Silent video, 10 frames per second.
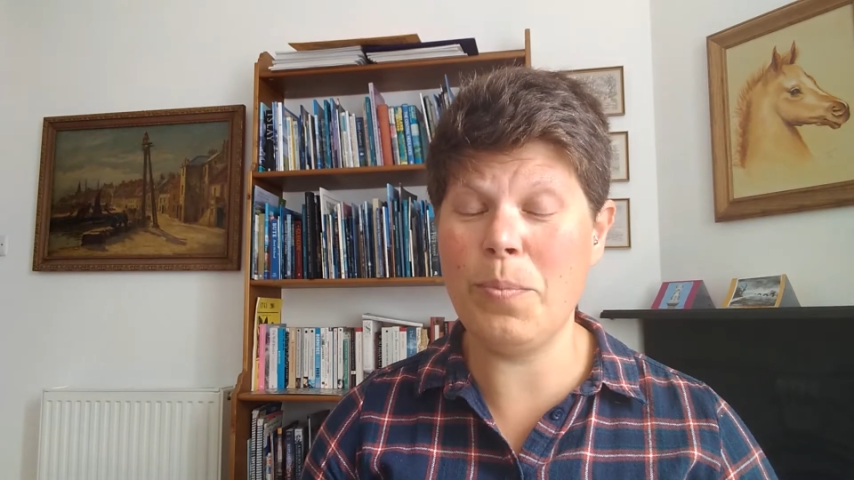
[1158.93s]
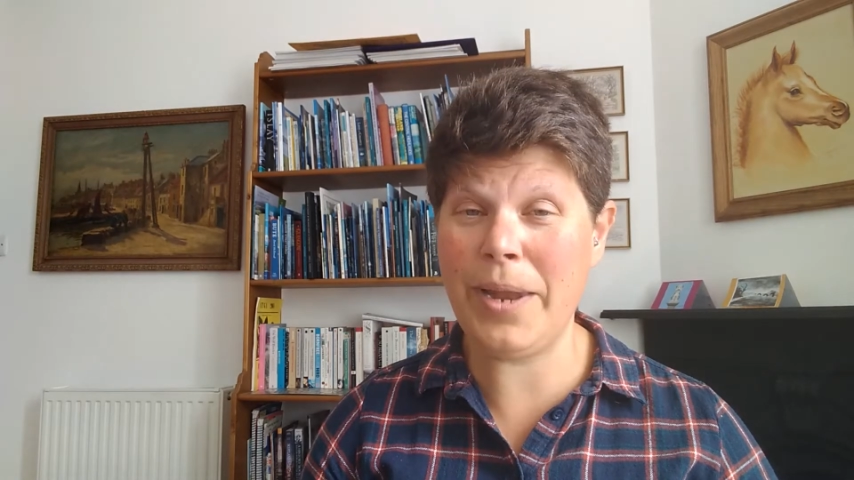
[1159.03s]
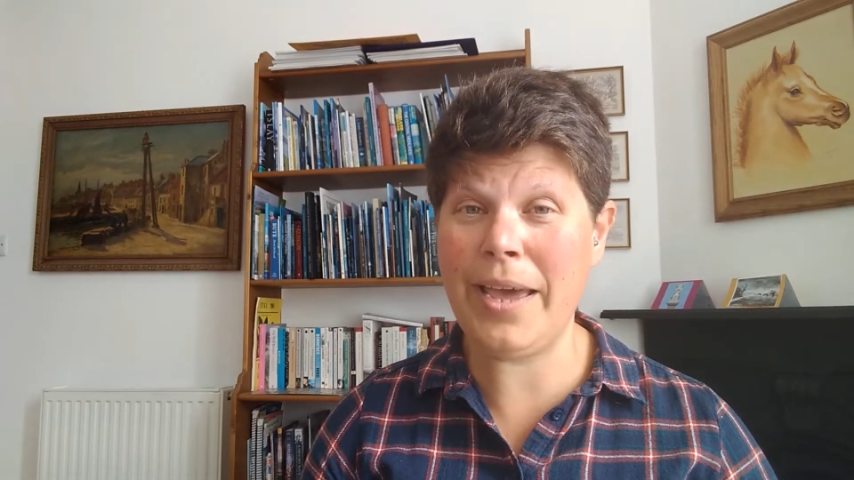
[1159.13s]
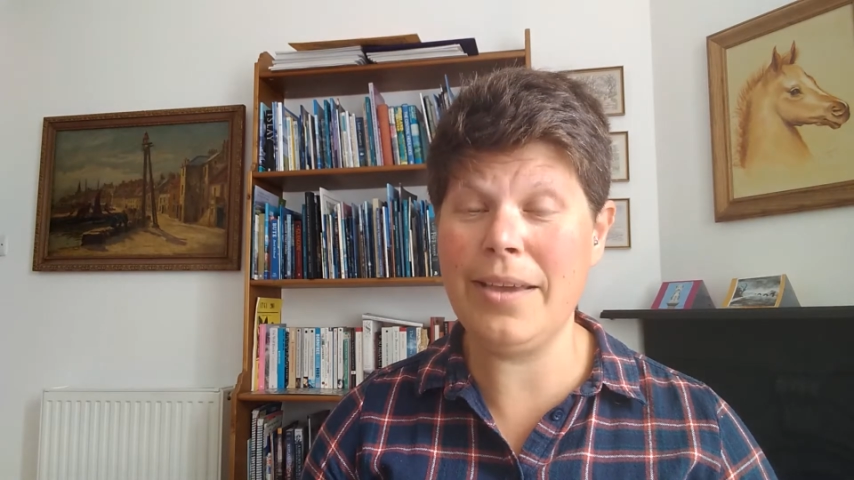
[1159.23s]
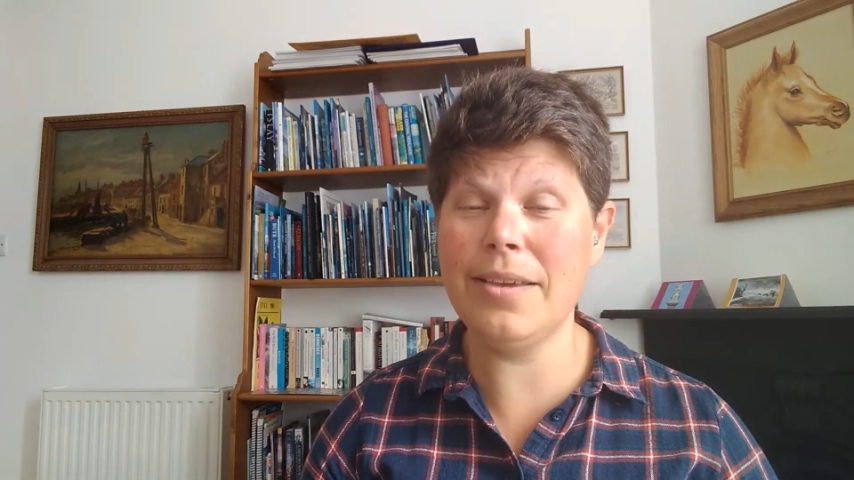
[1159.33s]

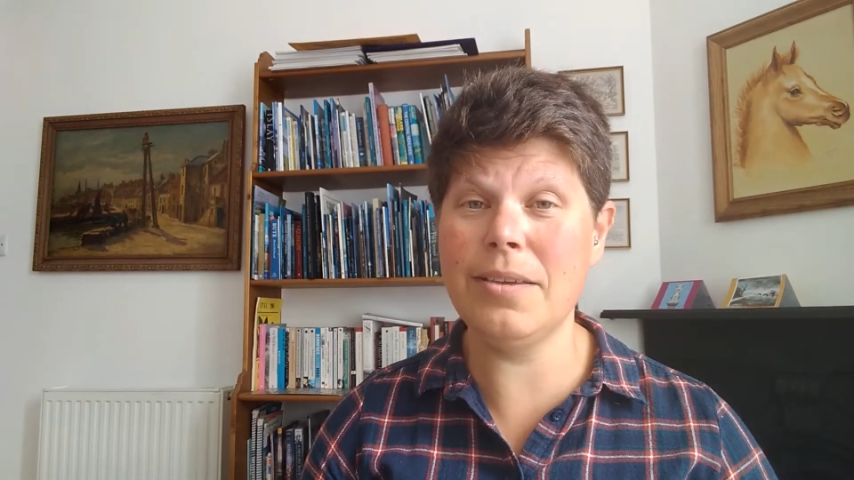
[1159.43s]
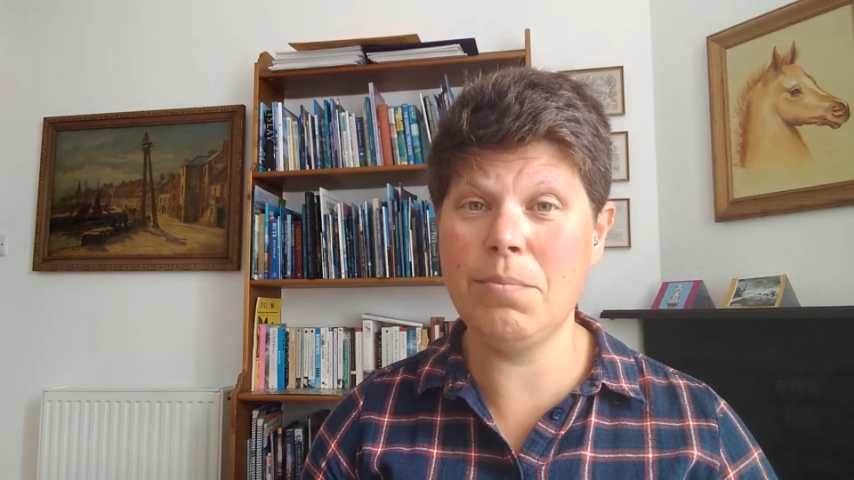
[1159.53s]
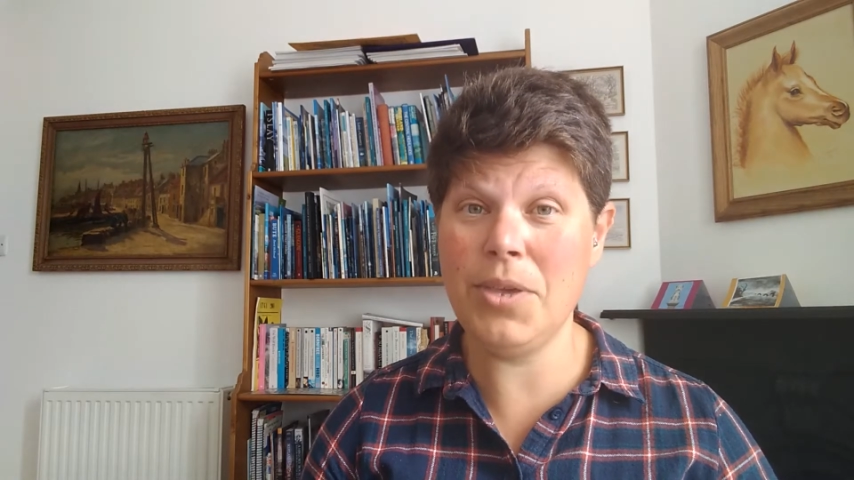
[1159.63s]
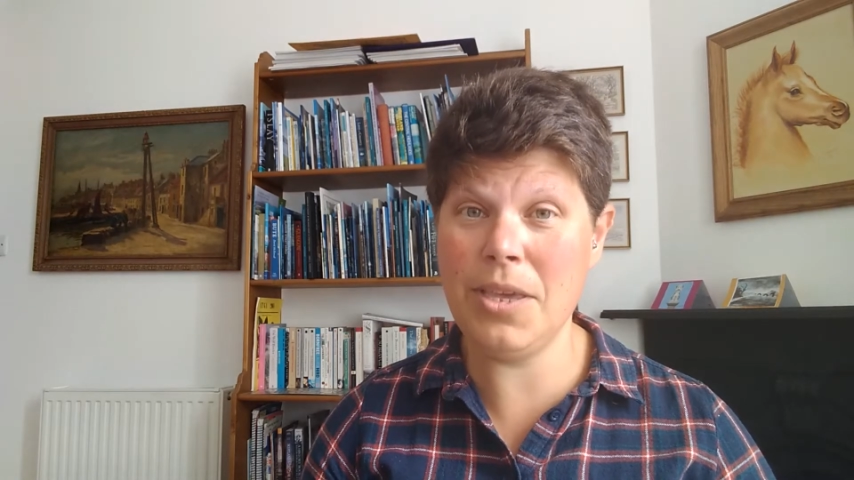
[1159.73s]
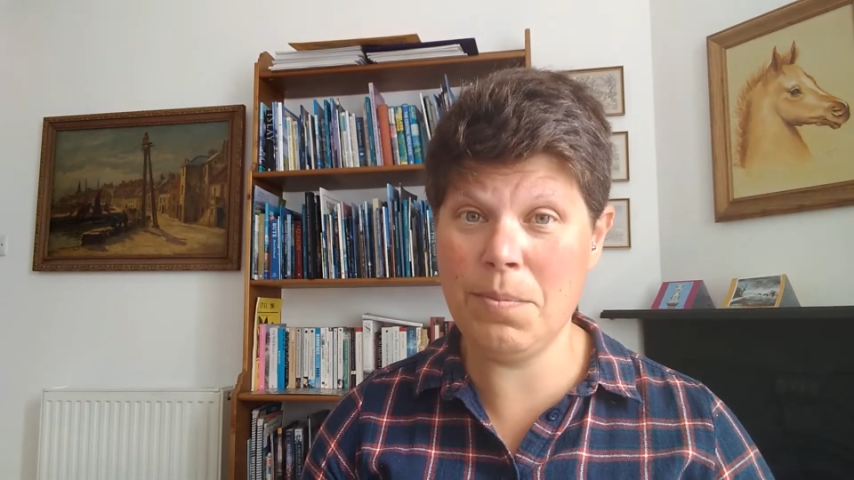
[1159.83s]
black
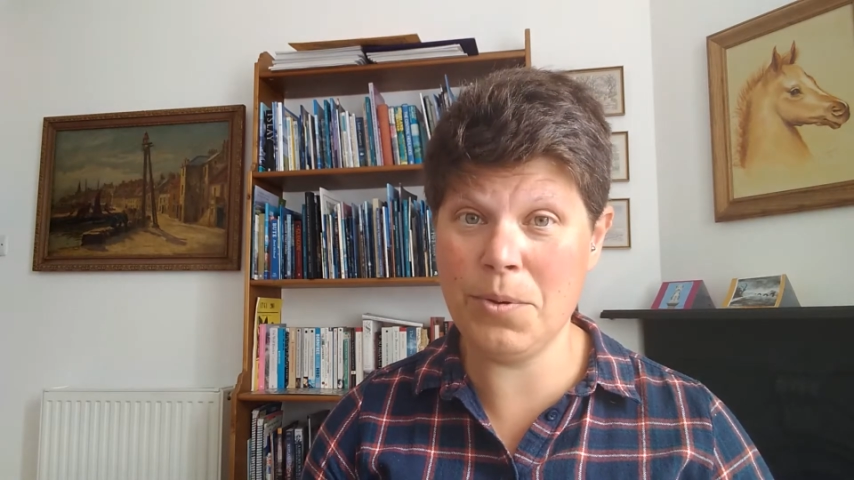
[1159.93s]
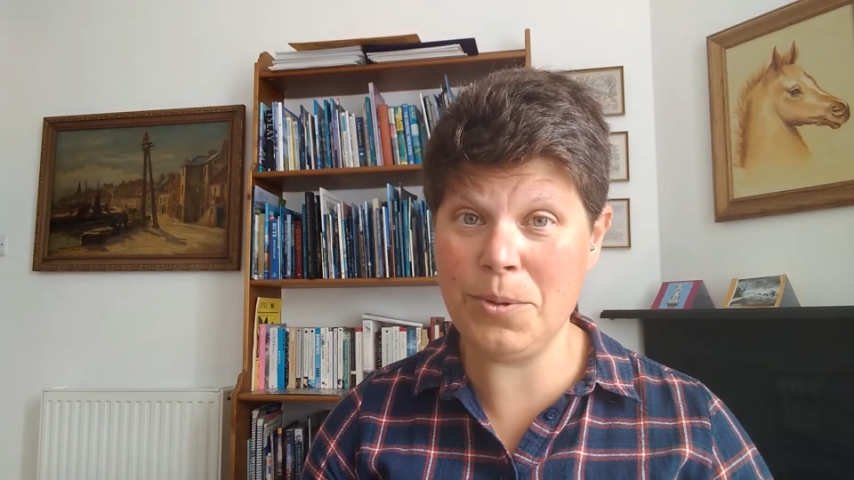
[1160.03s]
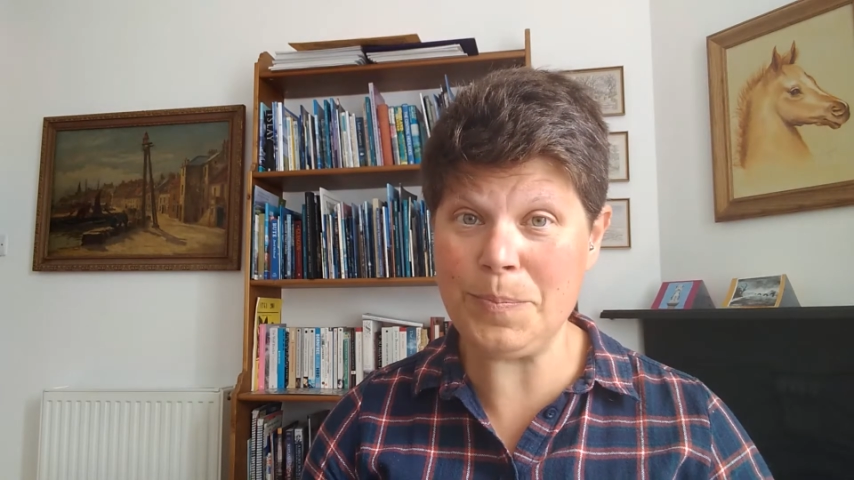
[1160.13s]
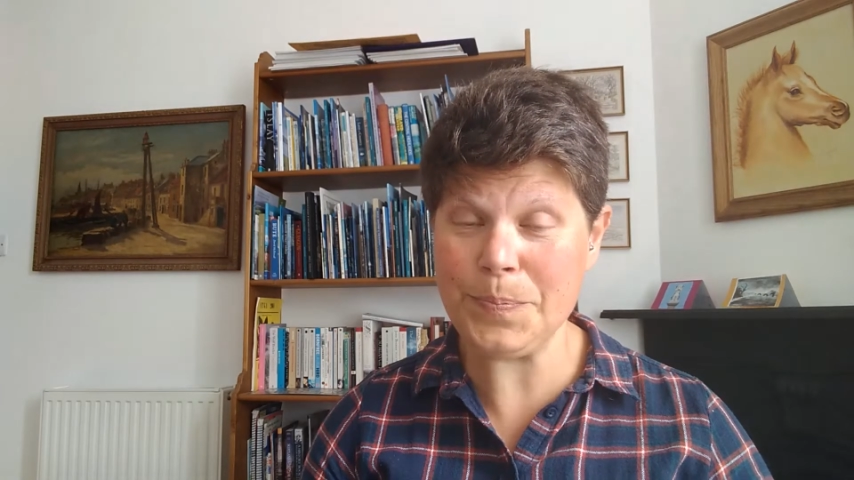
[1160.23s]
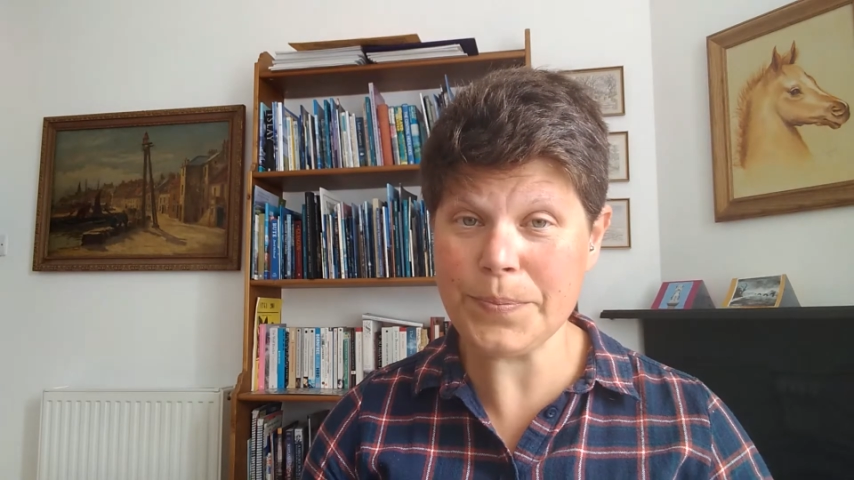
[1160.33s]
people.